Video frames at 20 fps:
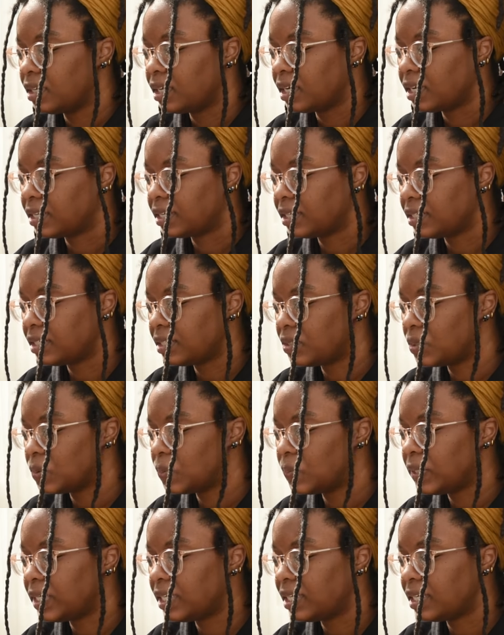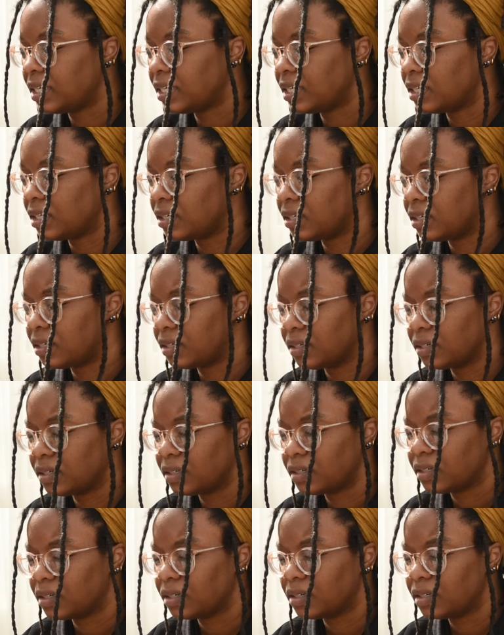And they need to be
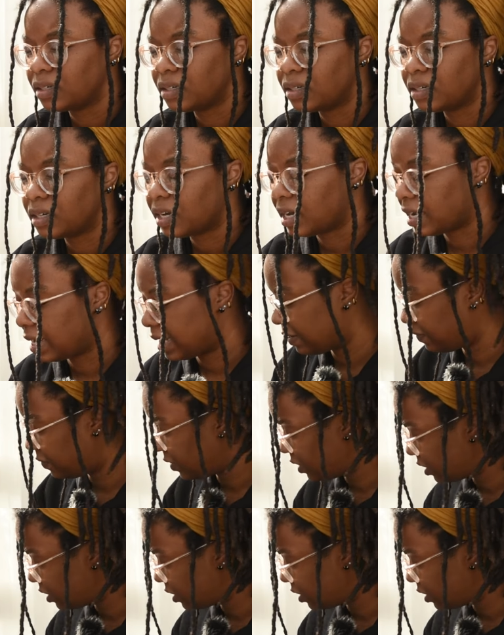a 1/2